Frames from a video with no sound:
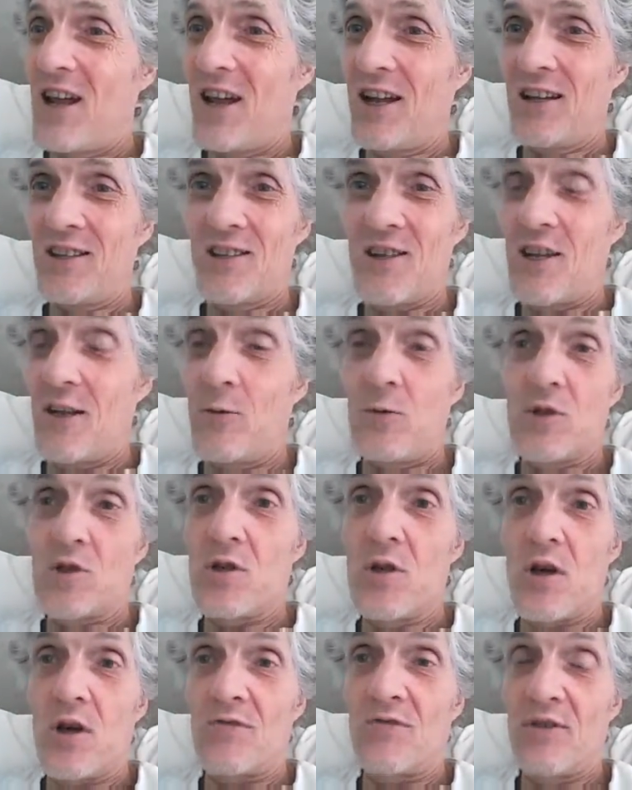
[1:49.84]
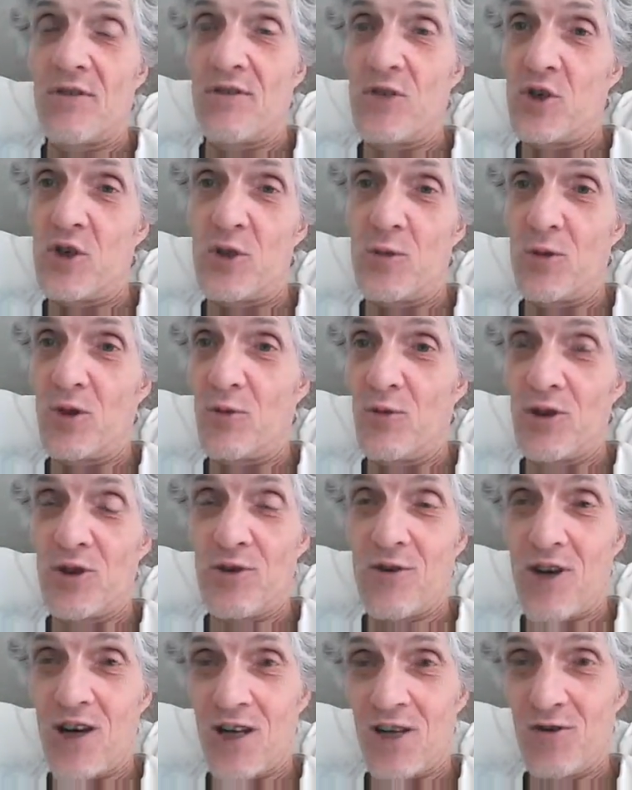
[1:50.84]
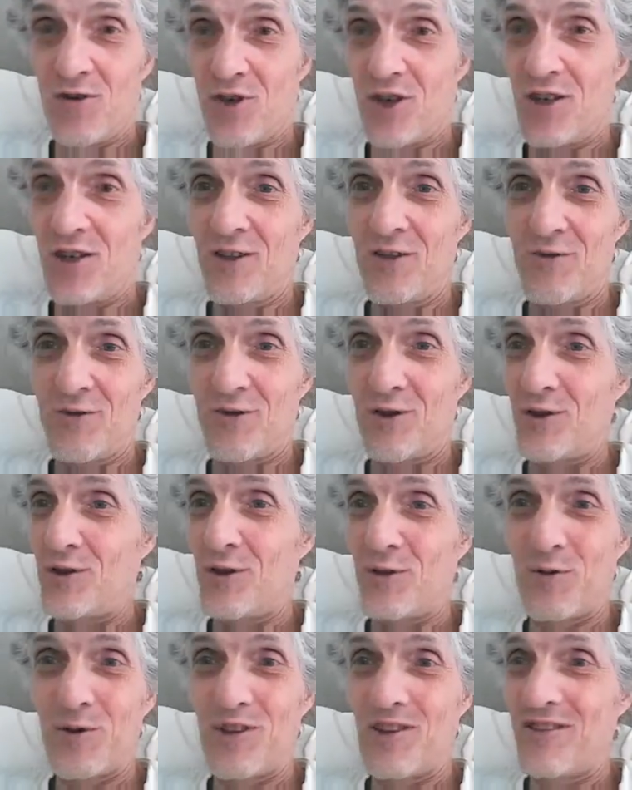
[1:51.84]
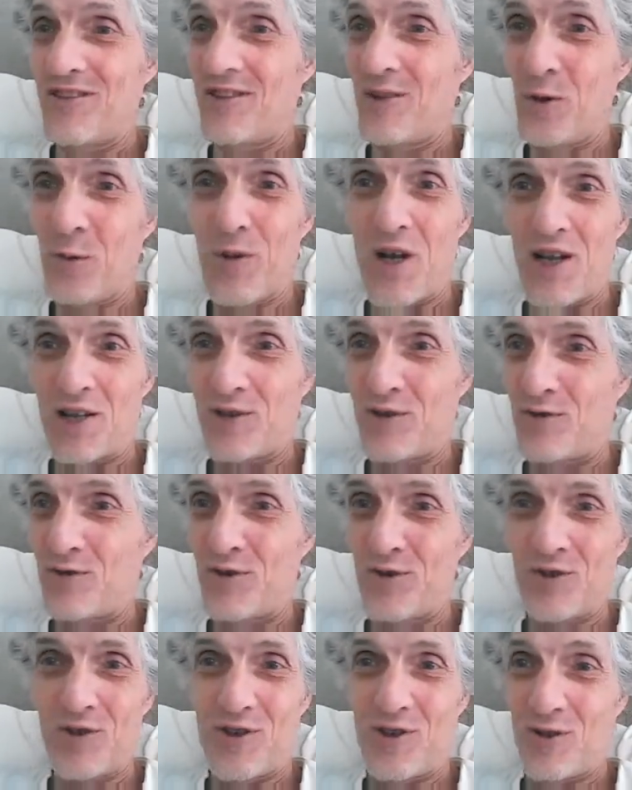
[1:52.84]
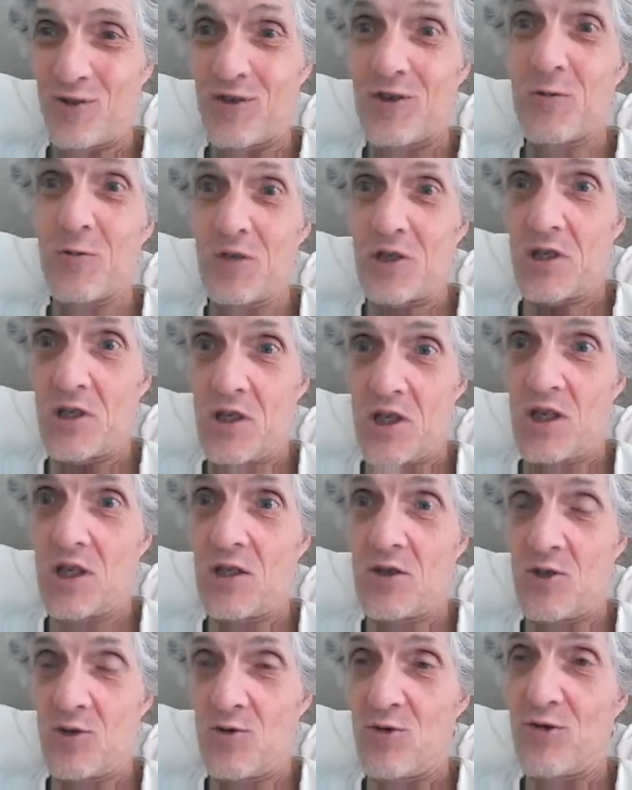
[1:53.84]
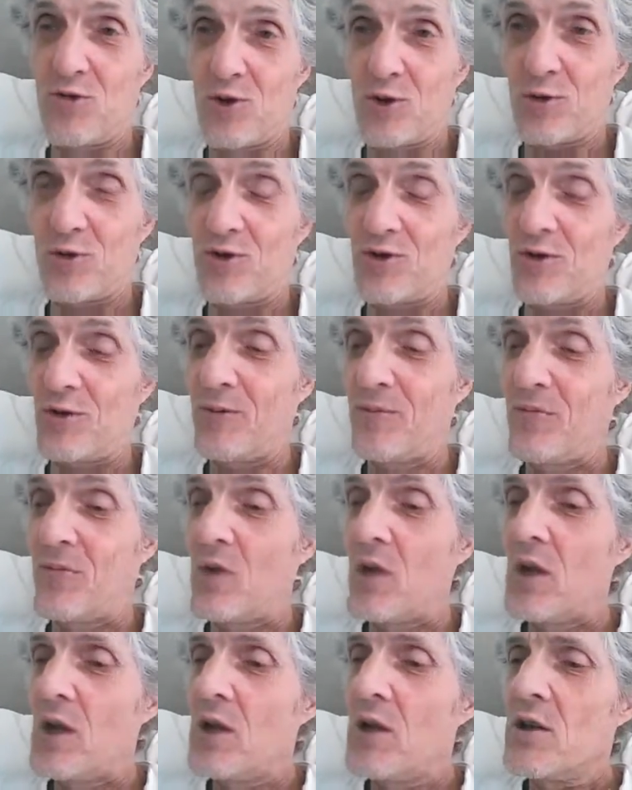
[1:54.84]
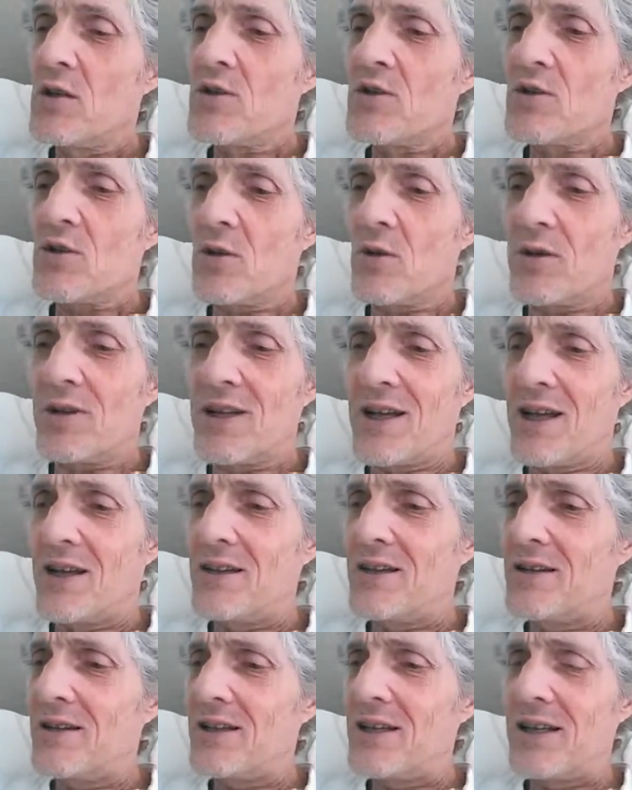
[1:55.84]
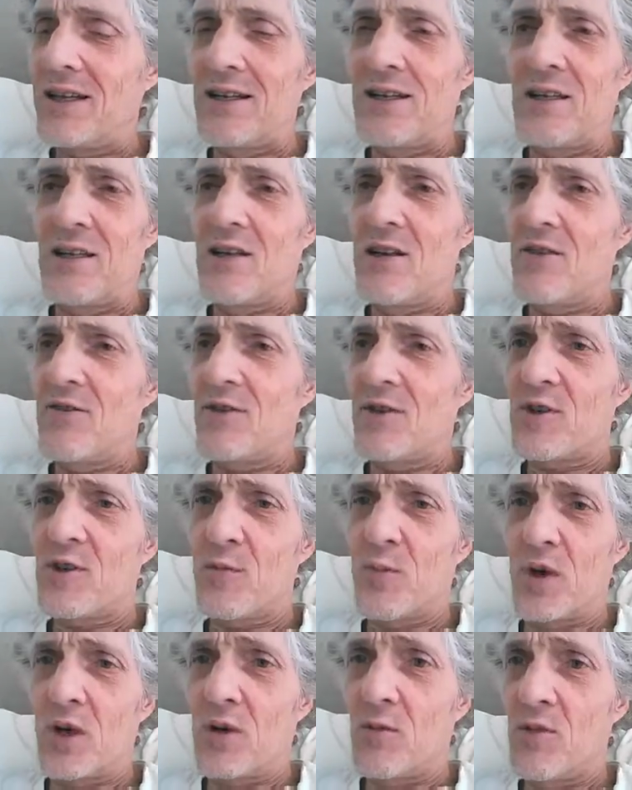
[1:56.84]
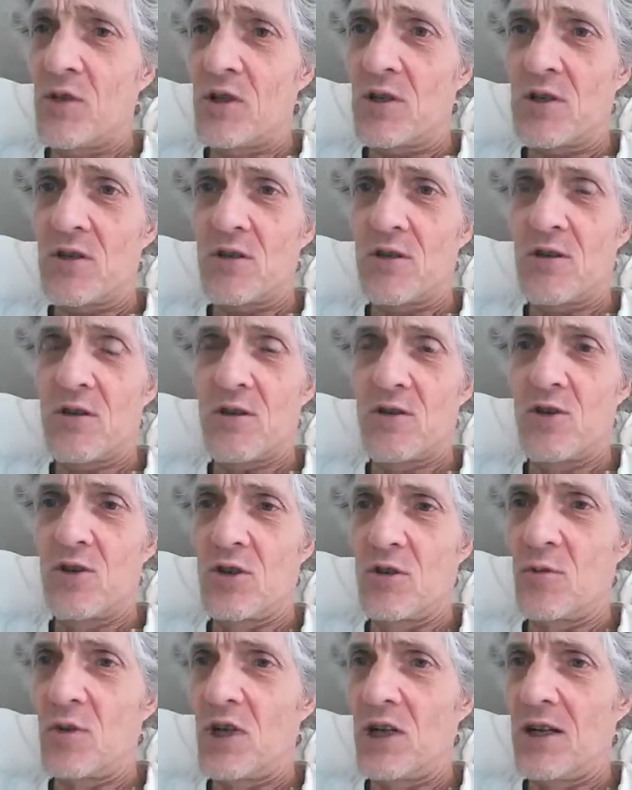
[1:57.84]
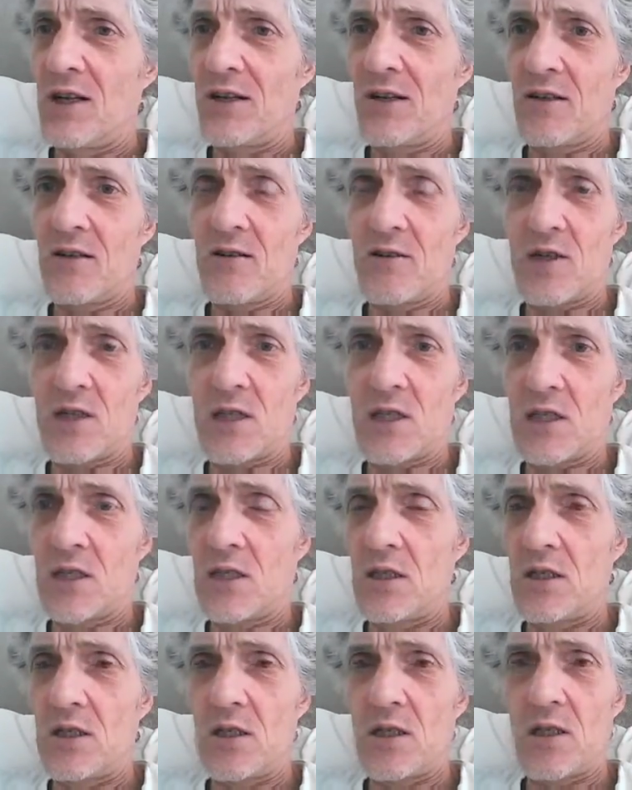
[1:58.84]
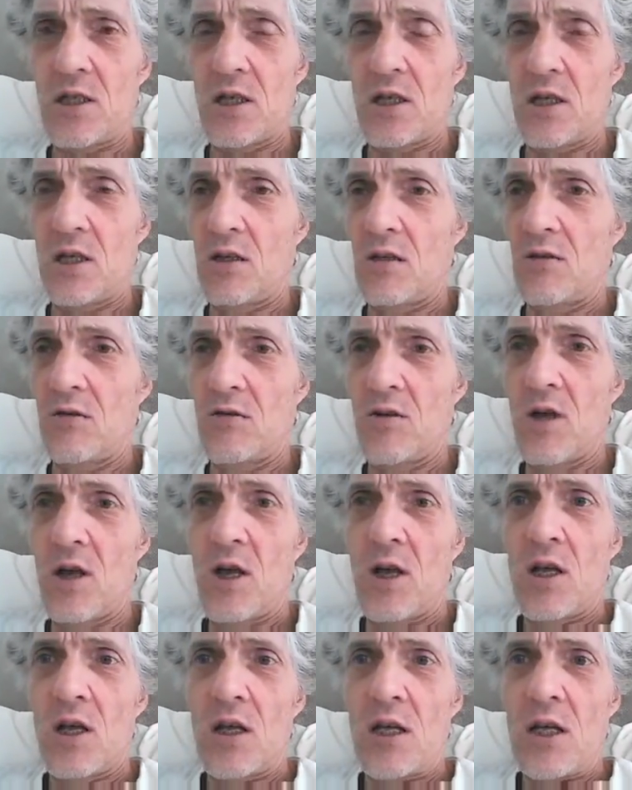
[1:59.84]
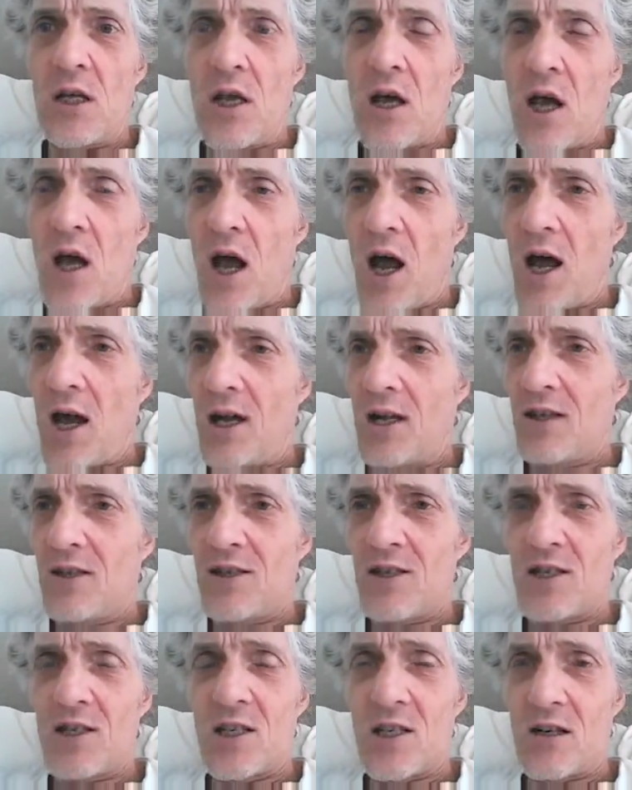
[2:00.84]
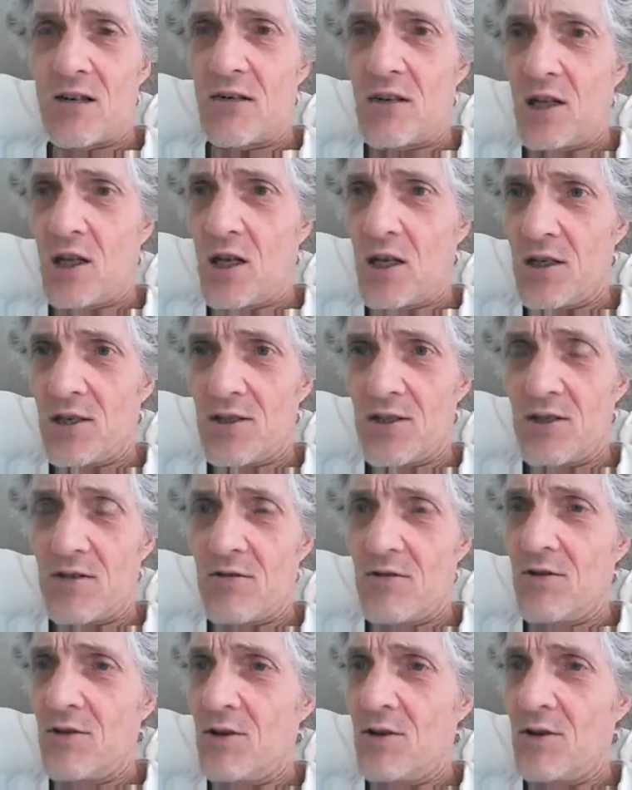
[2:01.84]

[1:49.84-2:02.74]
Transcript: and it was non-reversible. When you hydrated the fruit, it wouldn't go back to fructose, it would stay sucrose. And they did other experiments, germinating seeds in highly sterilized,